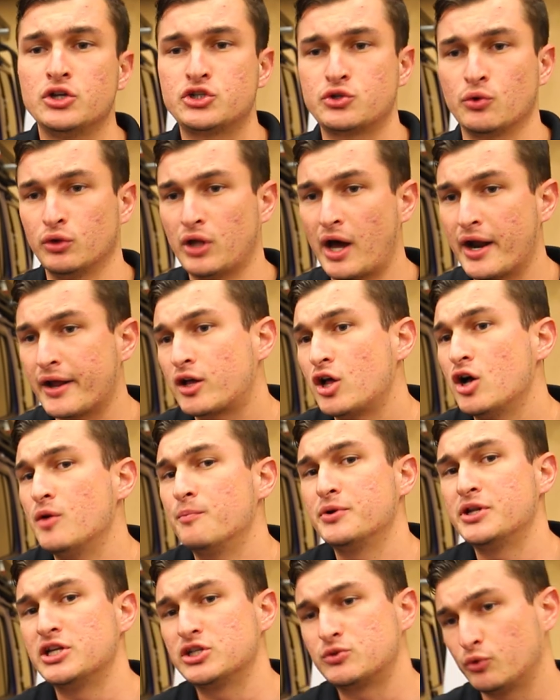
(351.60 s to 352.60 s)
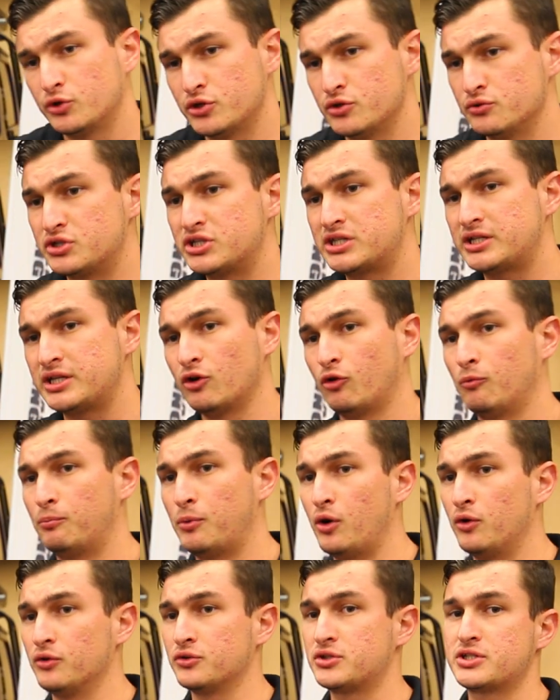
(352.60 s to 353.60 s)
So a lot of companies will use steel
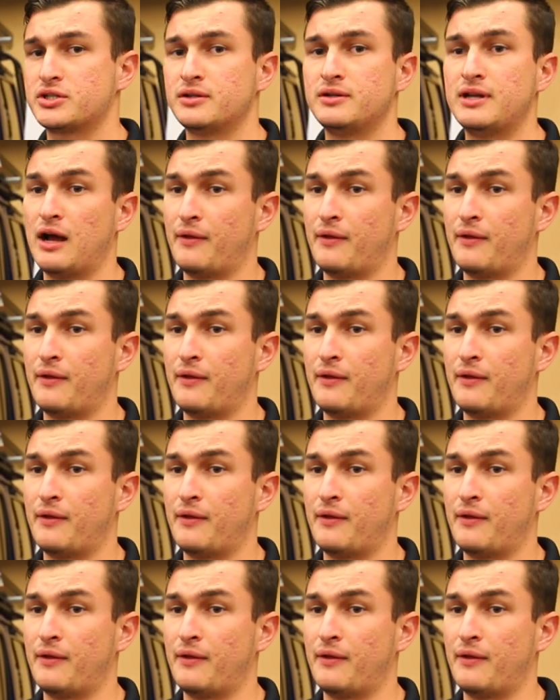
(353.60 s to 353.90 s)
bolts.